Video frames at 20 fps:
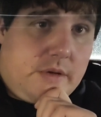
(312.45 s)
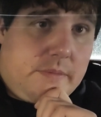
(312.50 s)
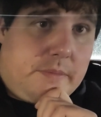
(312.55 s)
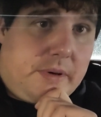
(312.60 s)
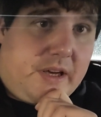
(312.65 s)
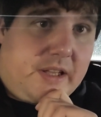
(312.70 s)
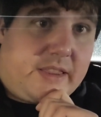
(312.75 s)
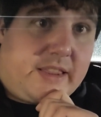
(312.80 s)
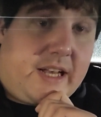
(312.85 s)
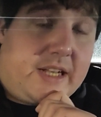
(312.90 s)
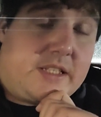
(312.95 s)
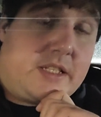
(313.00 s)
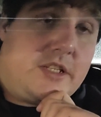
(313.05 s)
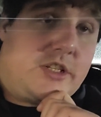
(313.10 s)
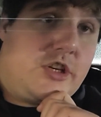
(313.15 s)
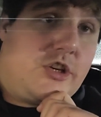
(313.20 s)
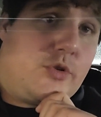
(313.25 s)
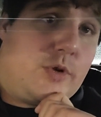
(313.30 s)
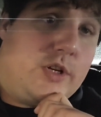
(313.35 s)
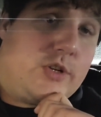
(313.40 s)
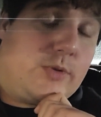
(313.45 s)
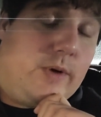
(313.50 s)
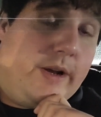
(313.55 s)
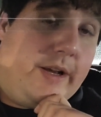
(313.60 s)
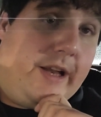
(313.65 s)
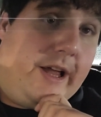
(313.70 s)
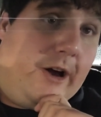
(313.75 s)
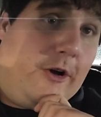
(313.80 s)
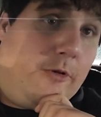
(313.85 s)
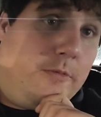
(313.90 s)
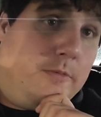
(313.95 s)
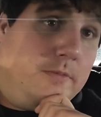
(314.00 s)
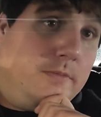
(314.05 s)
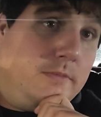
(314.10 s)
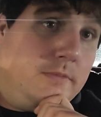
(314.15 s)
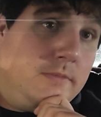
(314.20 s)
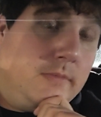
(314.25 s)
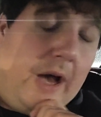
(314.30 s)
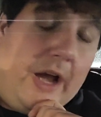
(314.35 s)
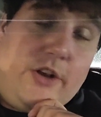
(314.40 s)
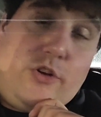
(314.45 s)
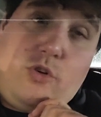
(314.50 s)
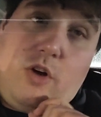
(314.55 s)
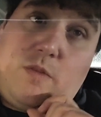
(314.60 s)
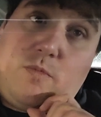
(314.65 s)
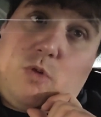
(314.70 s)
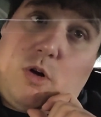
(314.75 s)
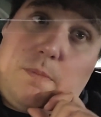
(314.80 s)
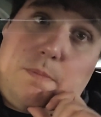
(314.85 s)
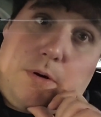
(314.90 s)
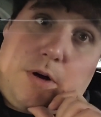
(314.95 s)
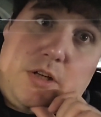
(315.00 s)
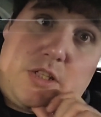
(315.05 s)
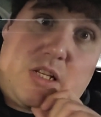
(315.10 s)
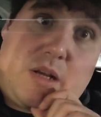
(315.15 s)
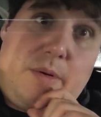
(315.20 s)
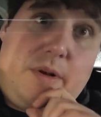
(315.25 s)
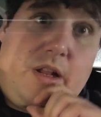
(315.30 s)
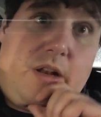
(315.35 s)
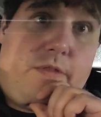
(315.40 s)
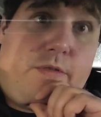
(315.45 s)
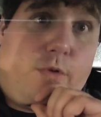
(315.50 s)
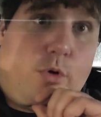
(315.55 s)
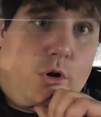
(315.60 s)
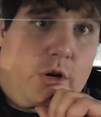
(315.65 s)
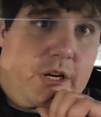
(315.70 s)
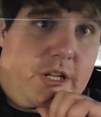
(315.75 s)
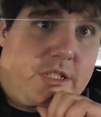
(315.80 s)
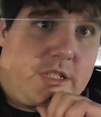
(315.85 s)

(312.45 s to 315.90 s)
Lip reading: But that's the situation right now. I do have more parts coming in for it.